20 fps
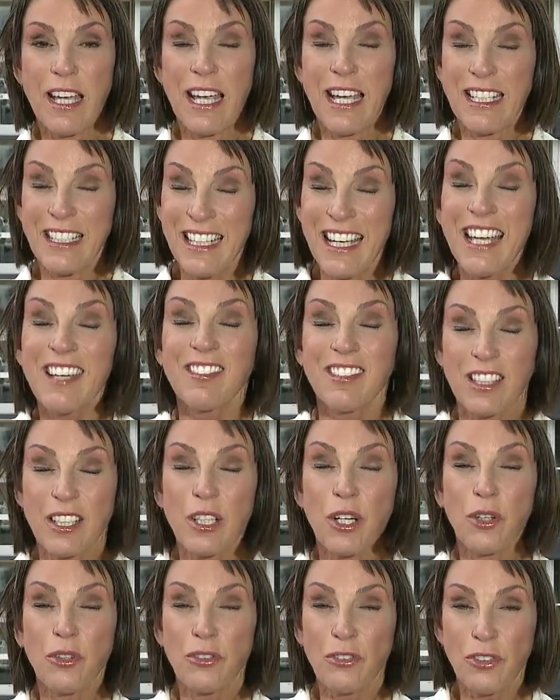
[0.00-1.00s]
And yes, it
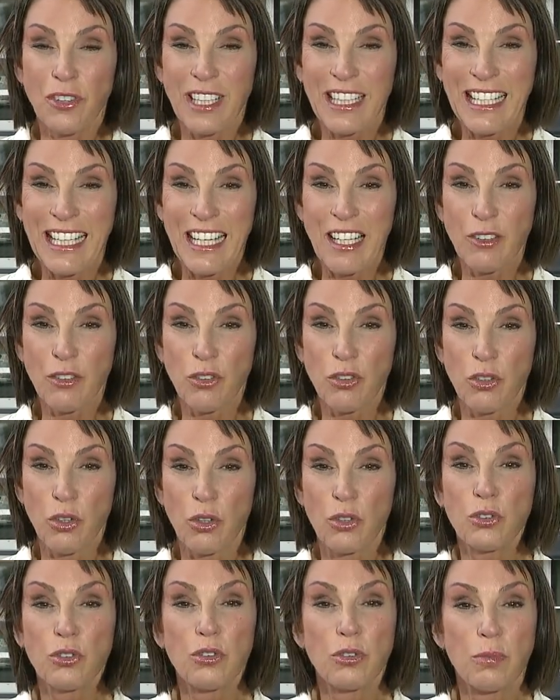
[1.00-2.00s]
goes to the
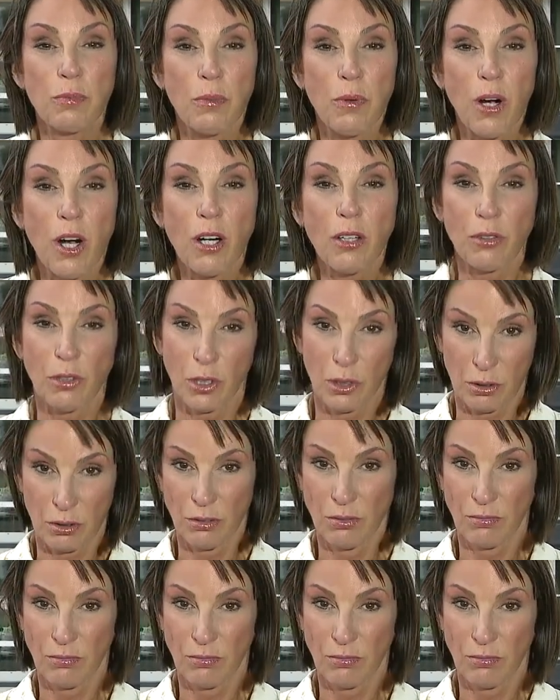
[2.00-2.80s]
council tomorrow.